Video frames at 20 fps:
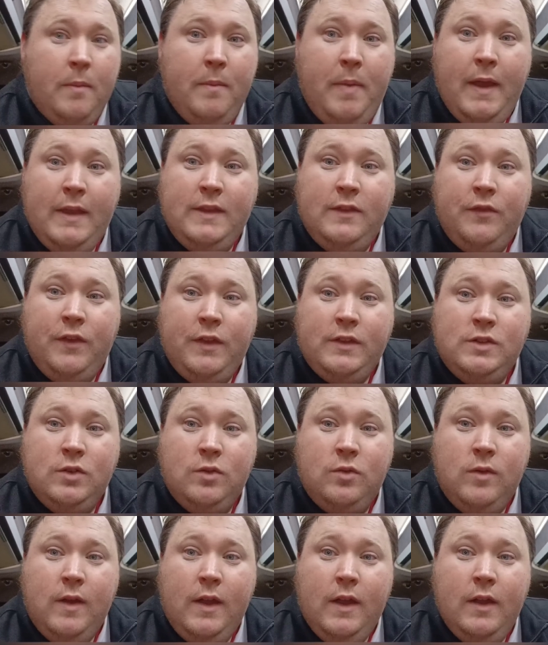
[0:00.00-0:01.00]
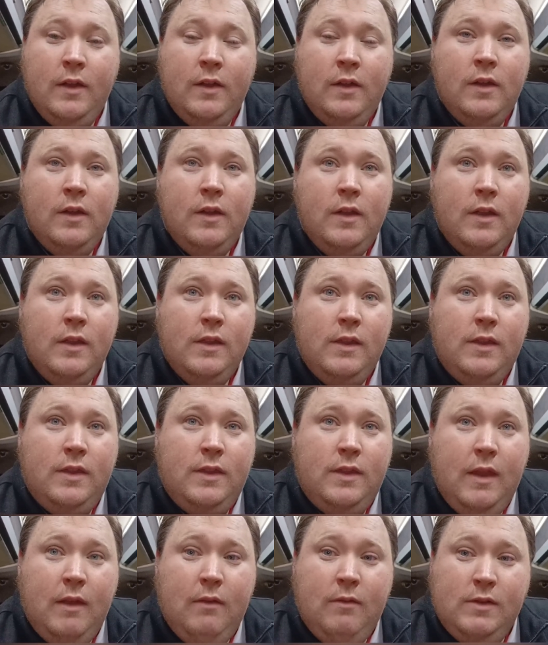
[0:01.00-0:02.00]
compared to Victoria.
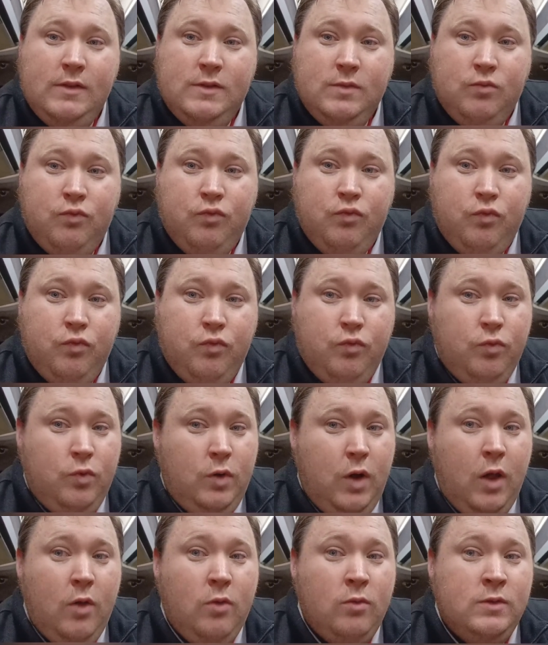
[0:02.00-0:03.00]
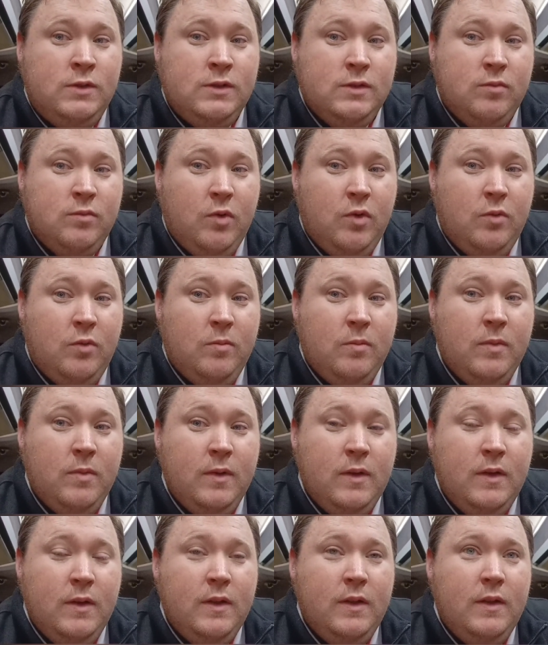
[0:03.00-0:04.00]
There is loads of room.
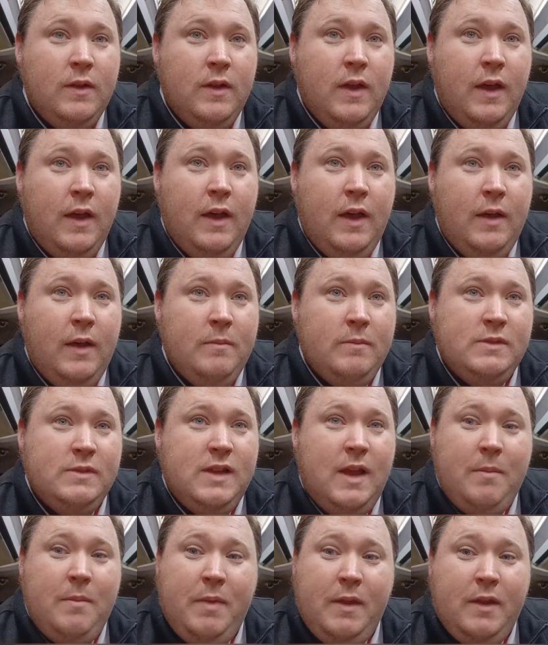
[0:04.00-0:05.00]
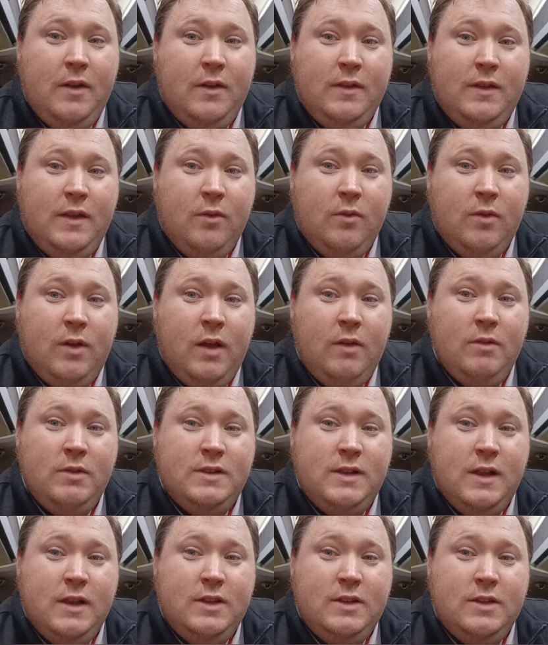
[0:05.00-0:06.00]
So that'd be an ideal coach
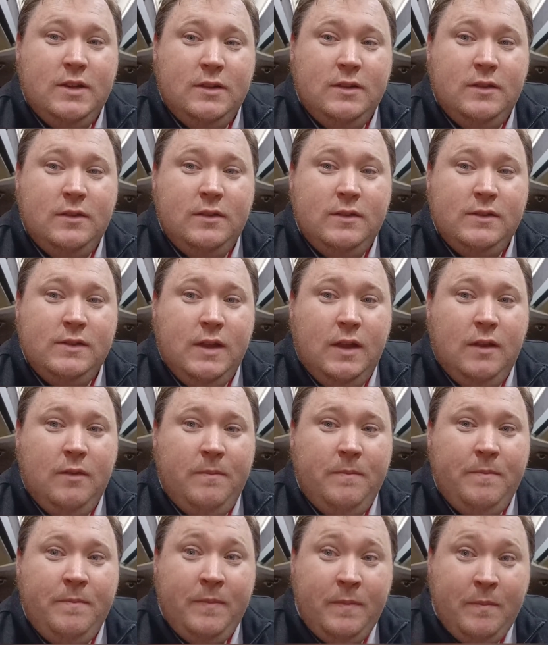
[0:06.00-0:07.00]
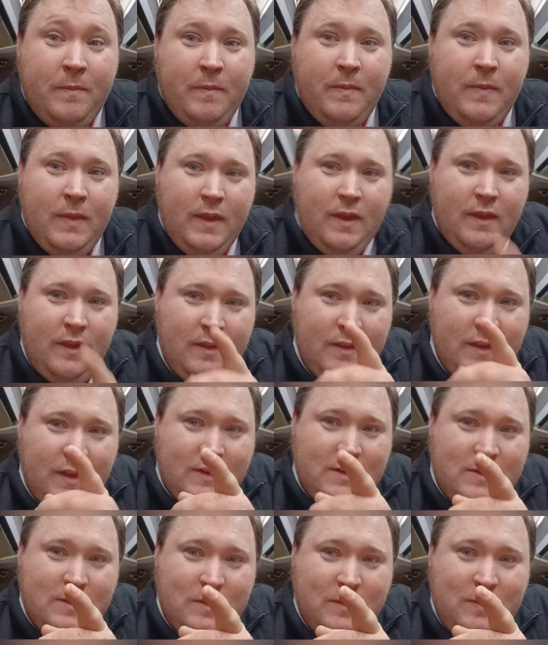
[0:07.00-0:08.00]
station. So,
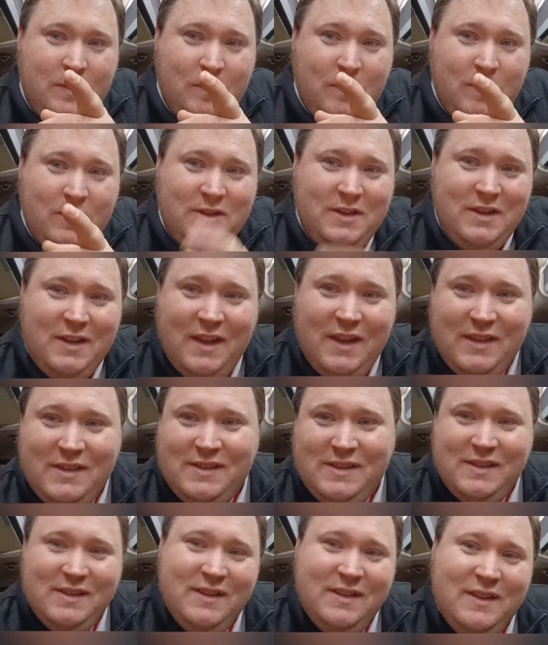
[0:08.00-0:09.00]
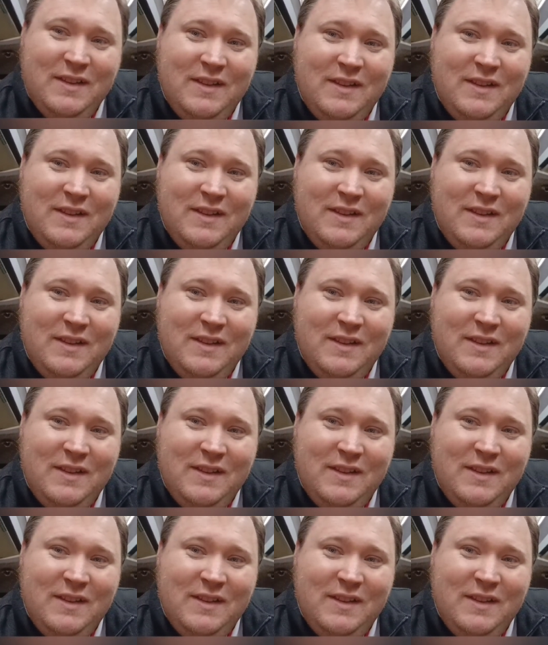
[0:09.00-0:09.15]
National, if you're watching this,